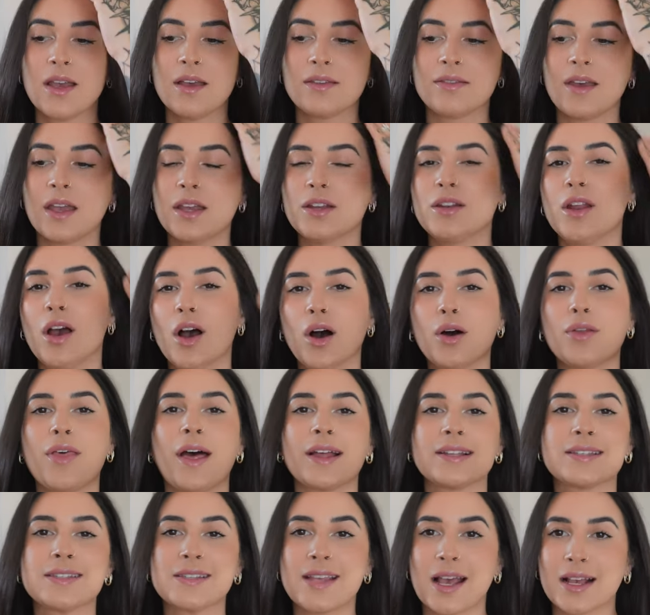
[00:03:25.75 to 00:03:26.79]
They know
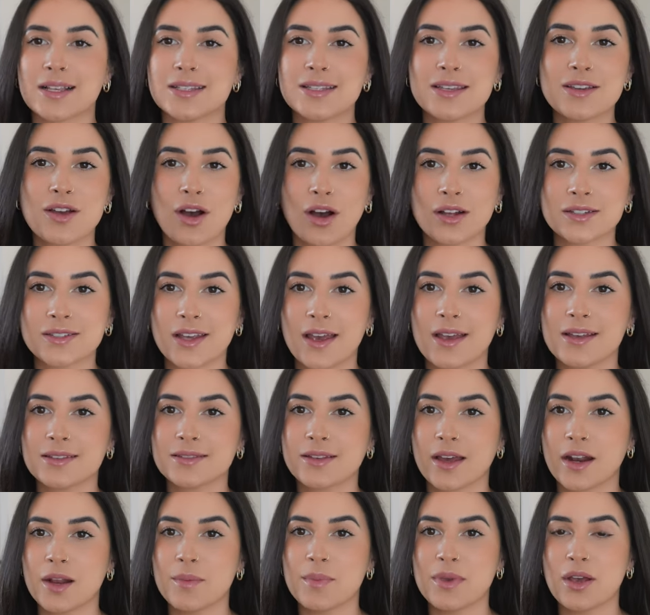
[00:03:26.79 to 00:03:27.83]
that sexy content is
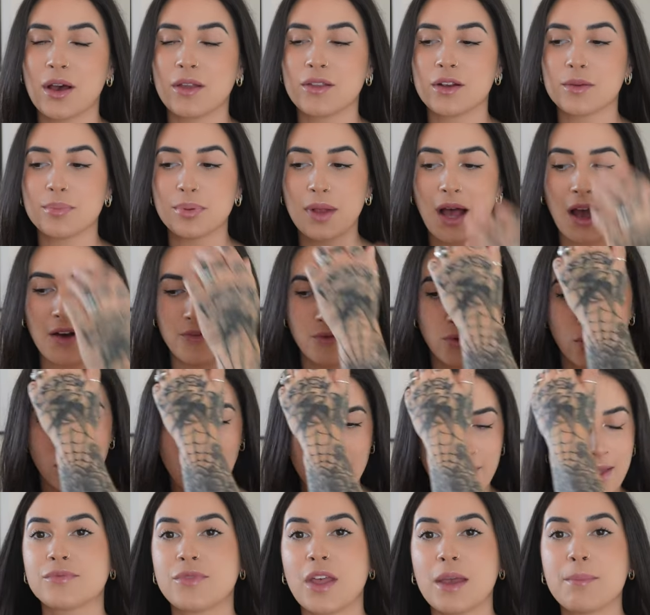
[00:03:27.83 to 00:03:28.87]
gonna be on their
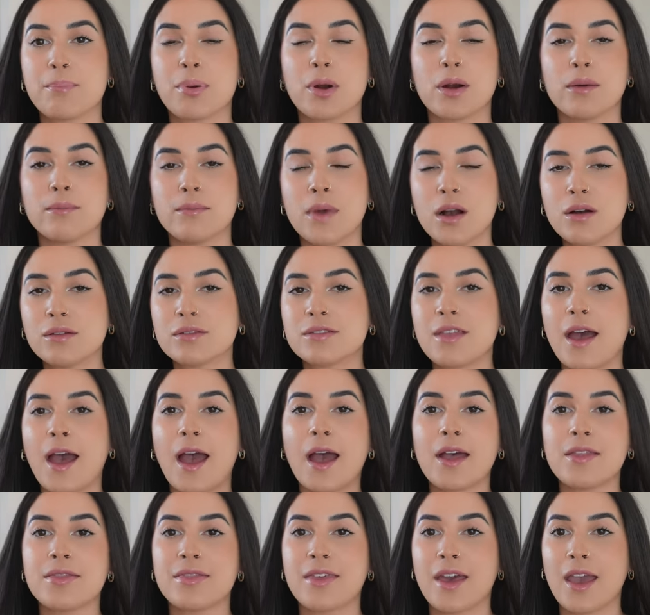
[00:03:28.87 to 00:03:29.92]
platform. They promote
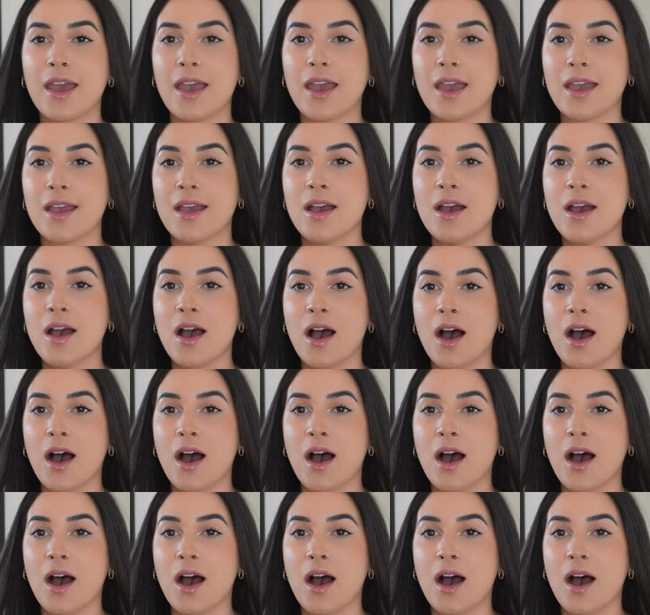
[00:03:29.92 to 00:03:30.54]
that, they